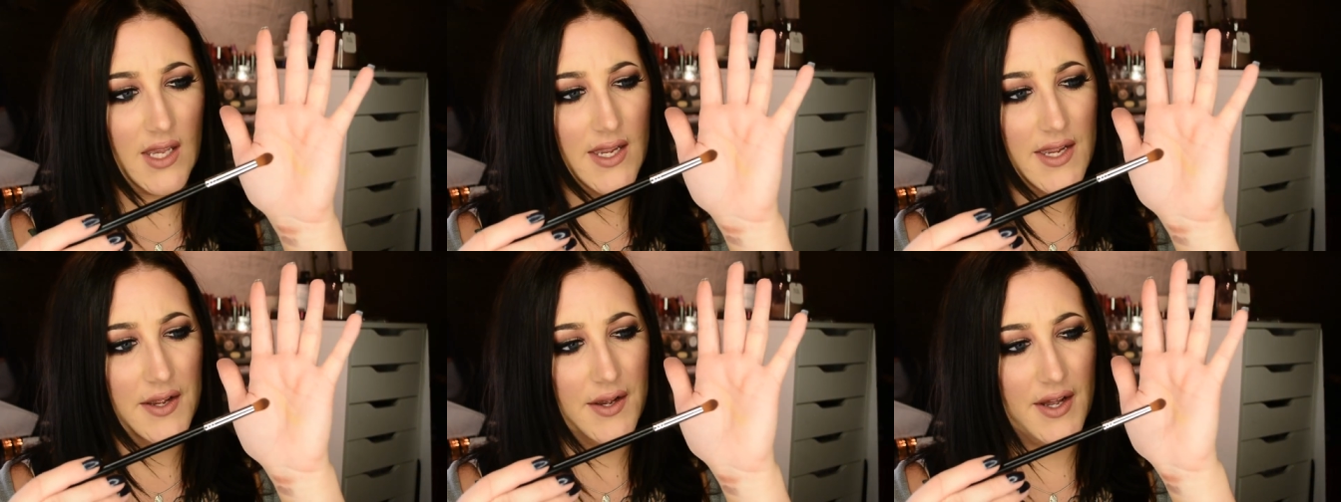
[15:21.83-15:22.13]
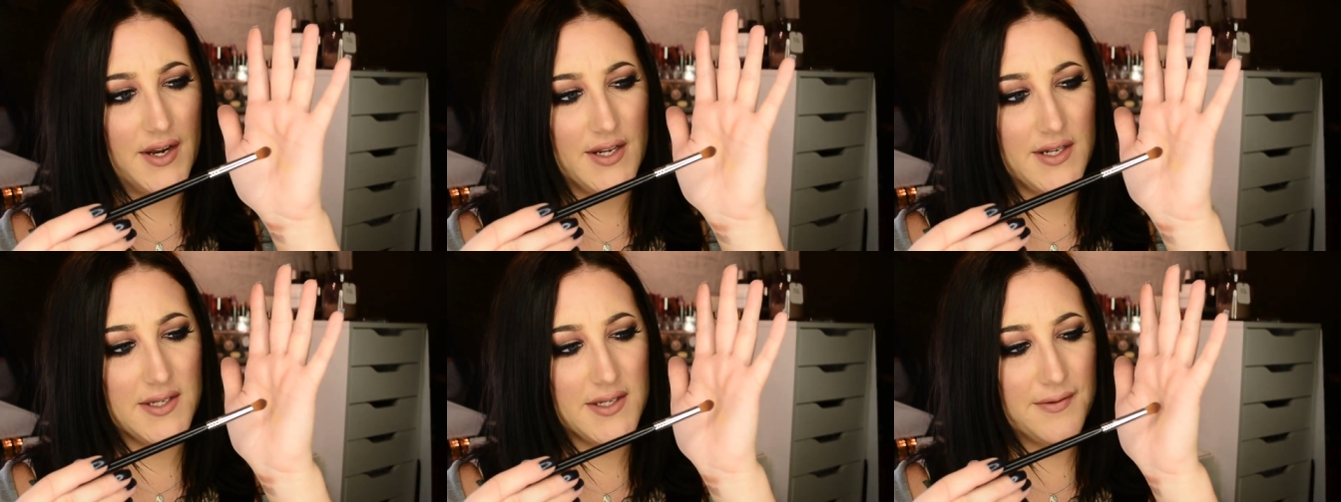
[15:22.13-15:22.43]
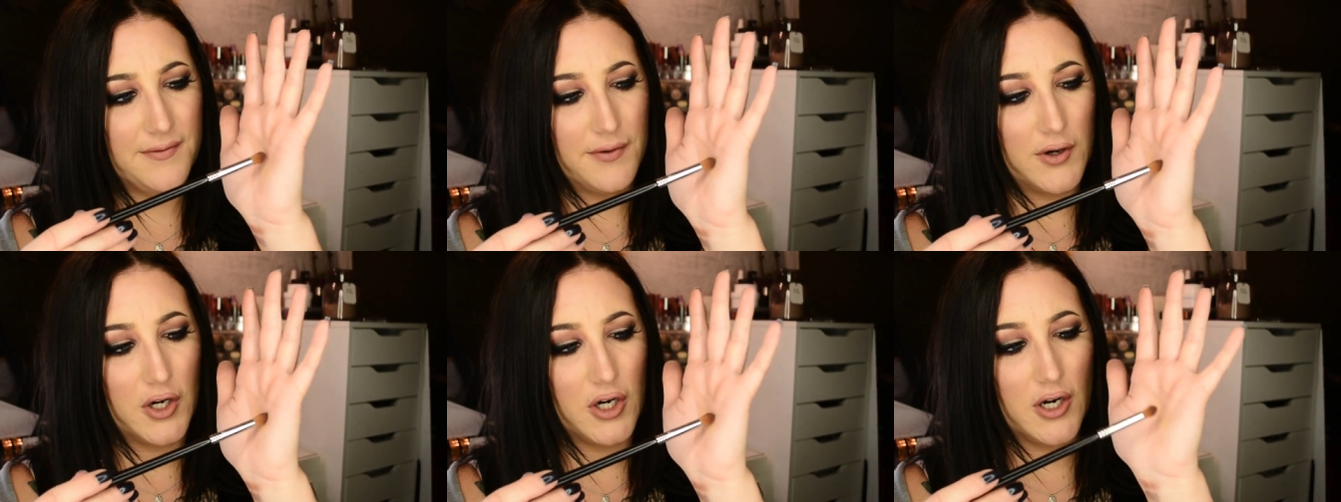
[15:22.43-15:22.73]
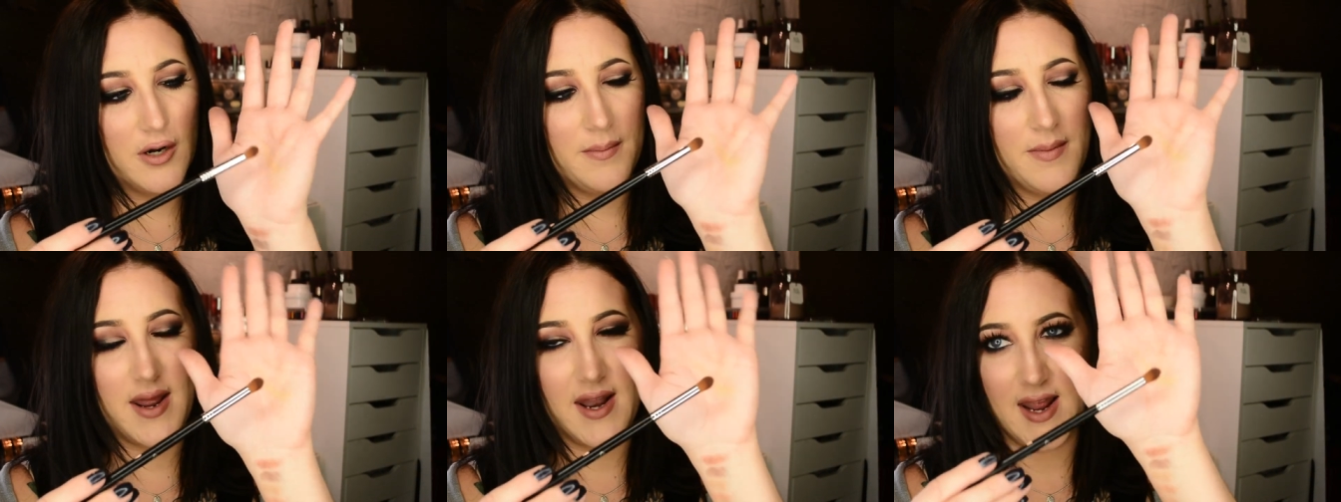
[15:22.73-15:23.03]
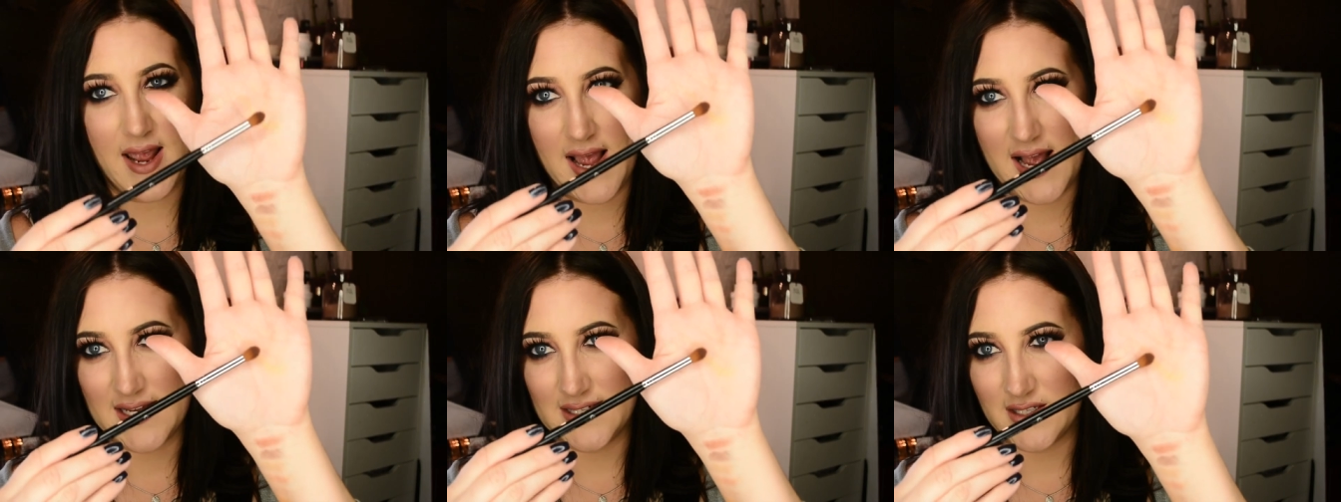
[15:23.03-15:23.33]
yet it's firm,
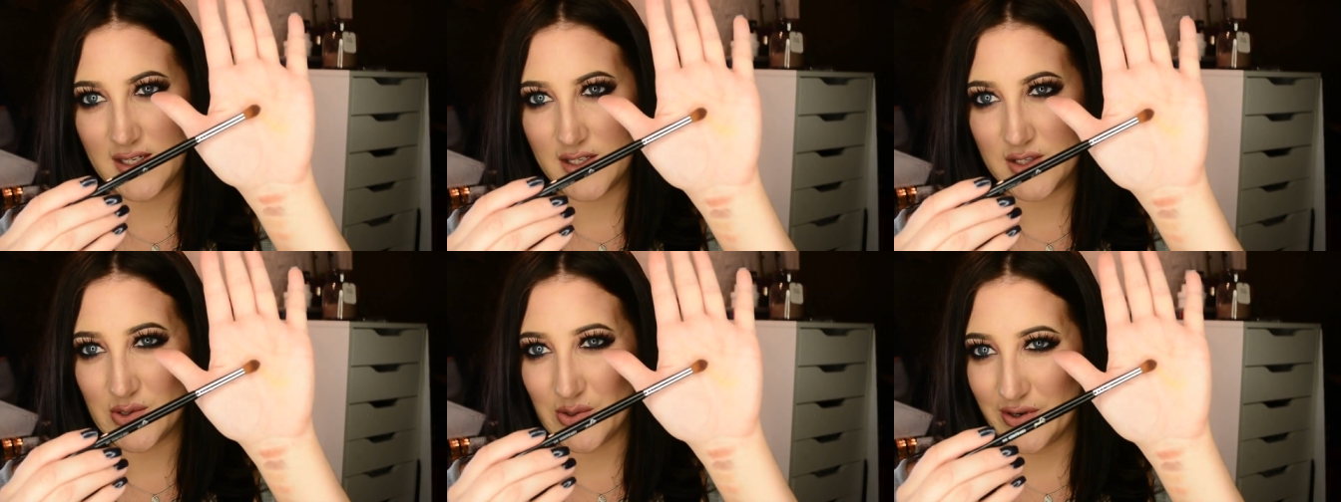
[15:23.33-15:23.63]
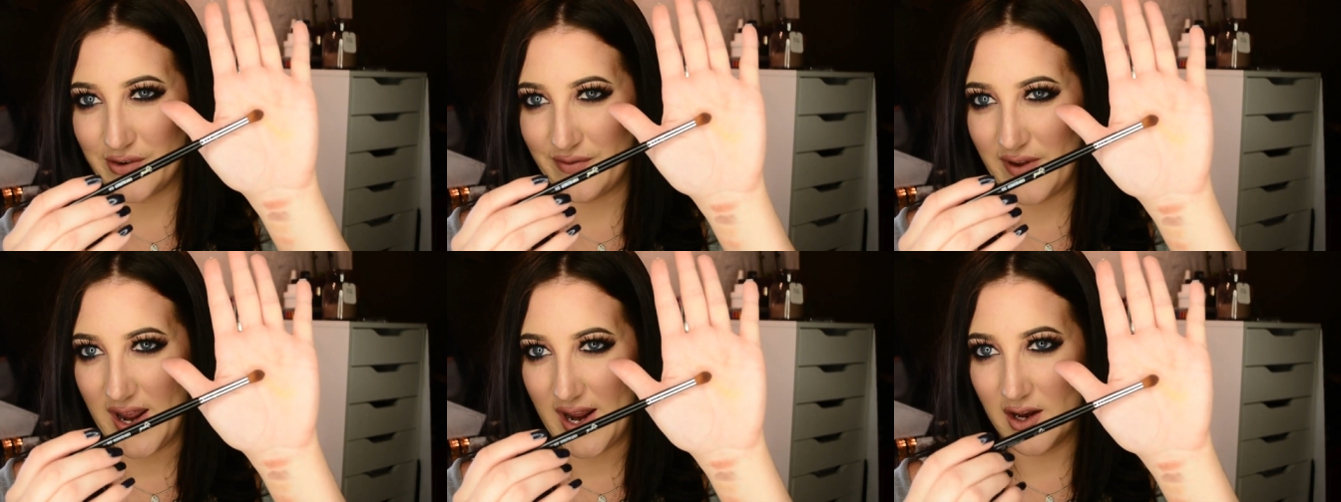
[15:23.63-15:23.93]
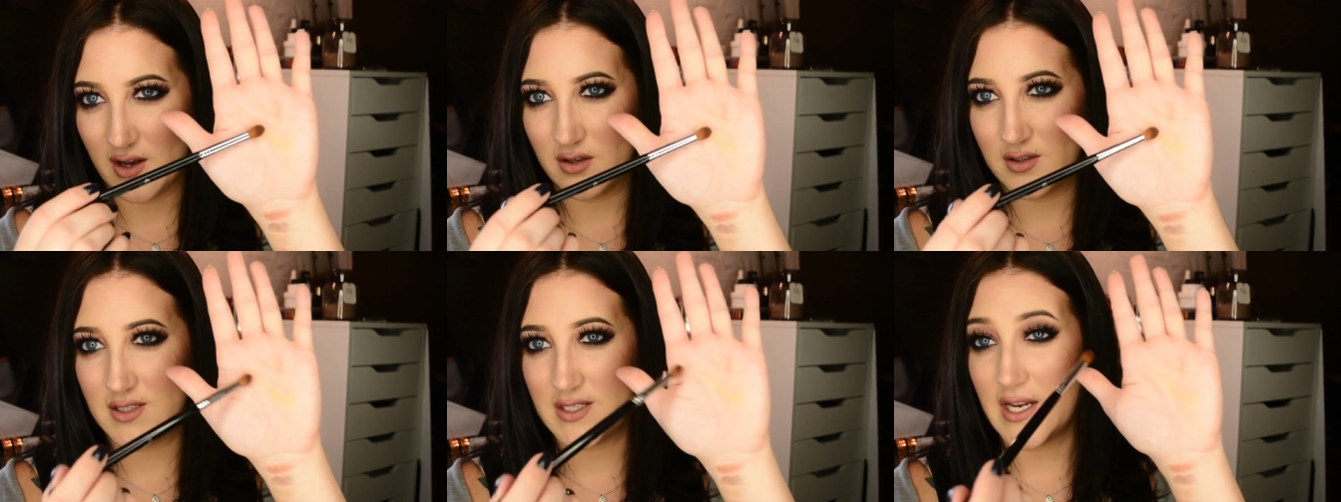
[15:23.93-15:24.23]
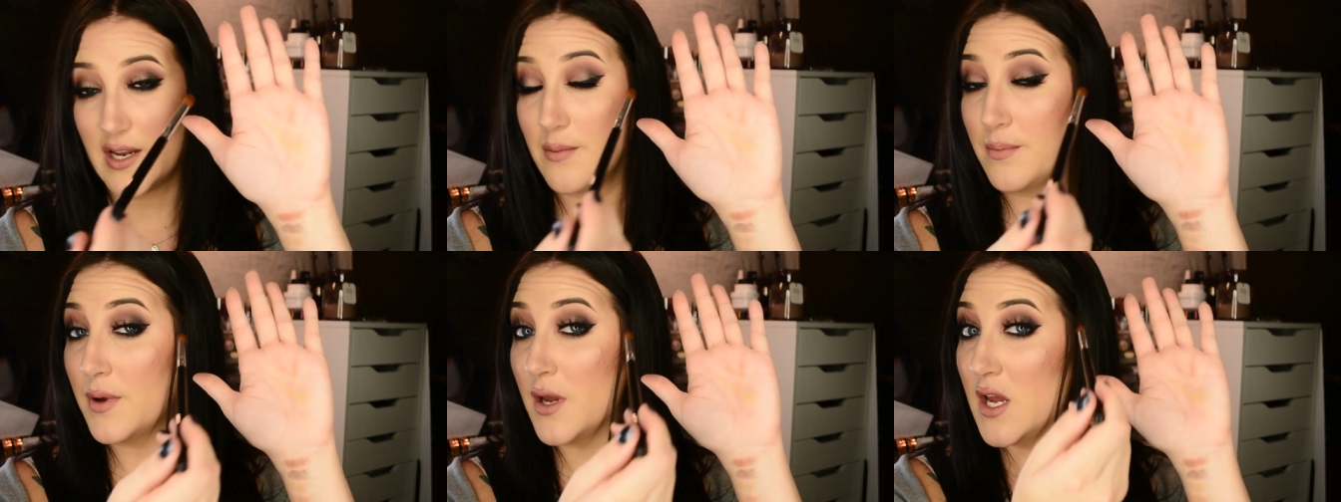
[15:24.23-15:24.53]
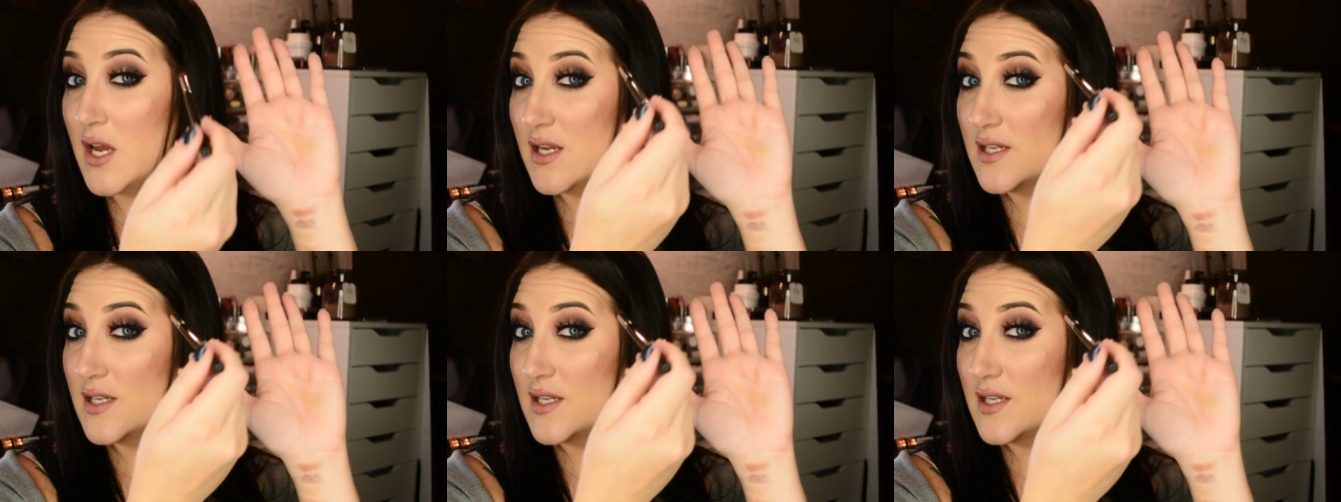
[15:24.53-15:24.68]
and it has its sort of angled tip.